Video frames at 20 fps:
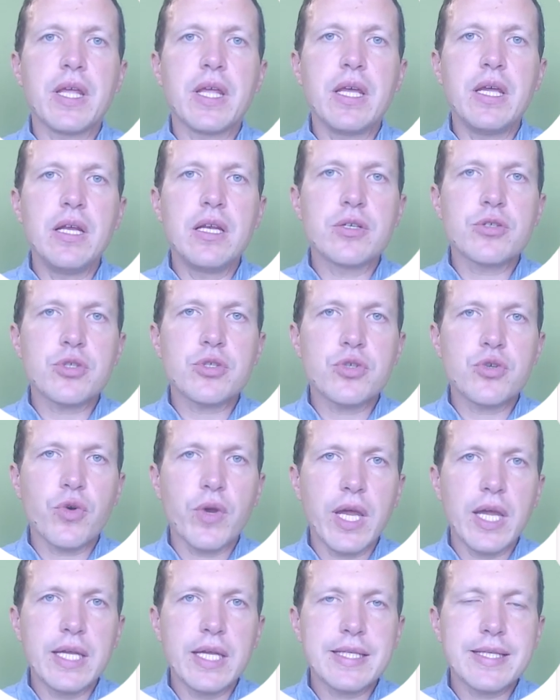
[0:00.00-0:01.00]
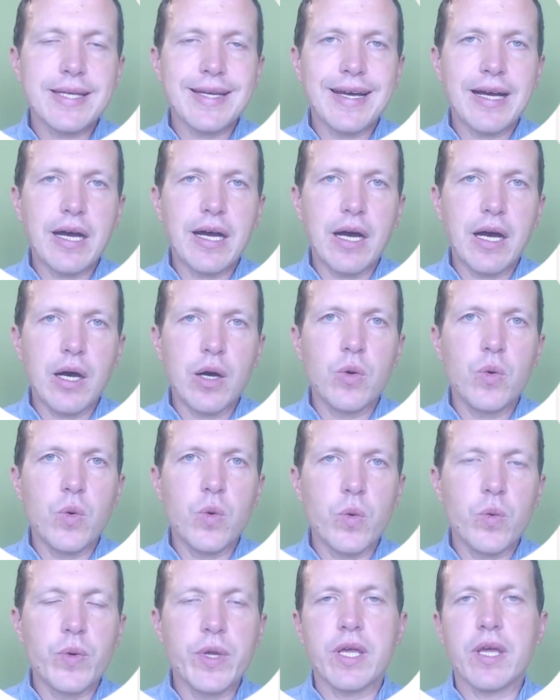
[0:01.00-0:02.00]
illustrate how
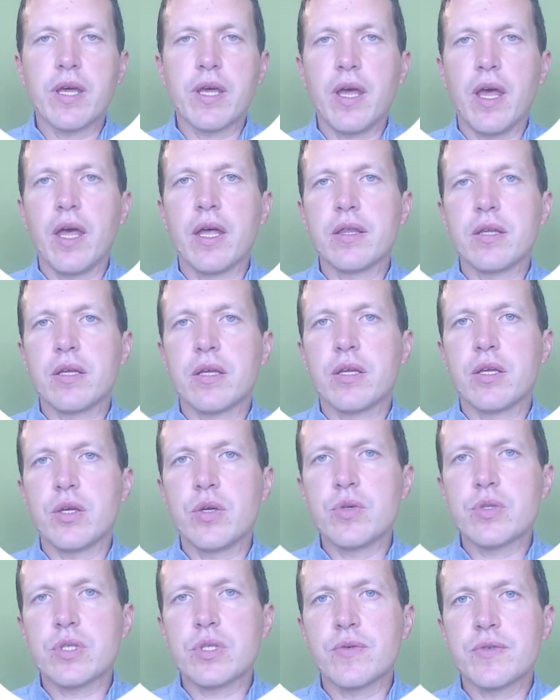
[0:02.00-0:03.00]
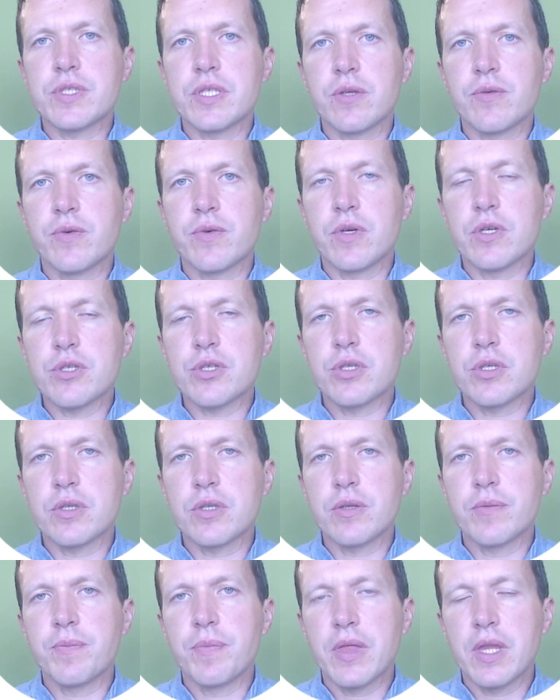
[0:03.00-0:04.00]
we can use offset function